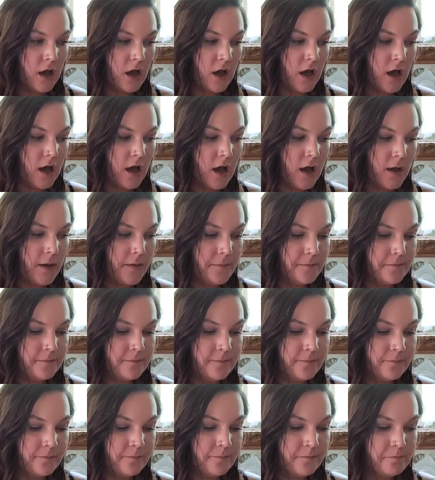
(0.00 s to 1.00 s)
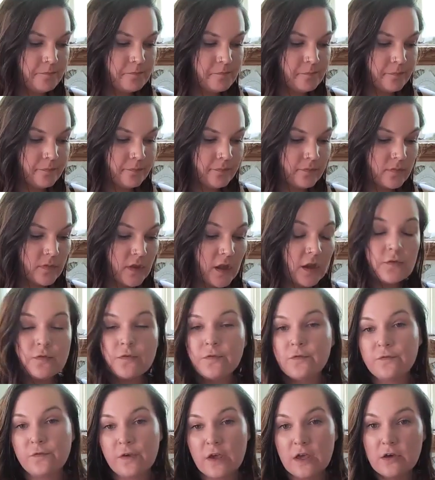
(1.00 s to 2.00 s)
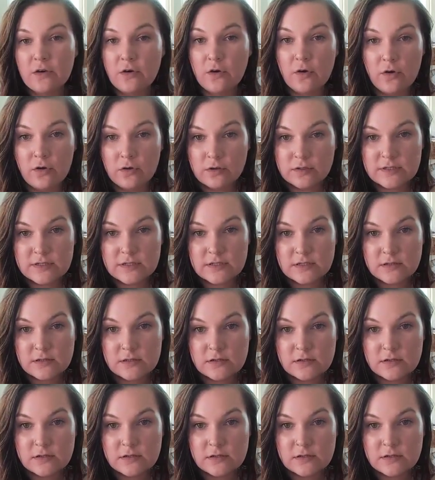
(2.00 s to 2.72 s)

um, field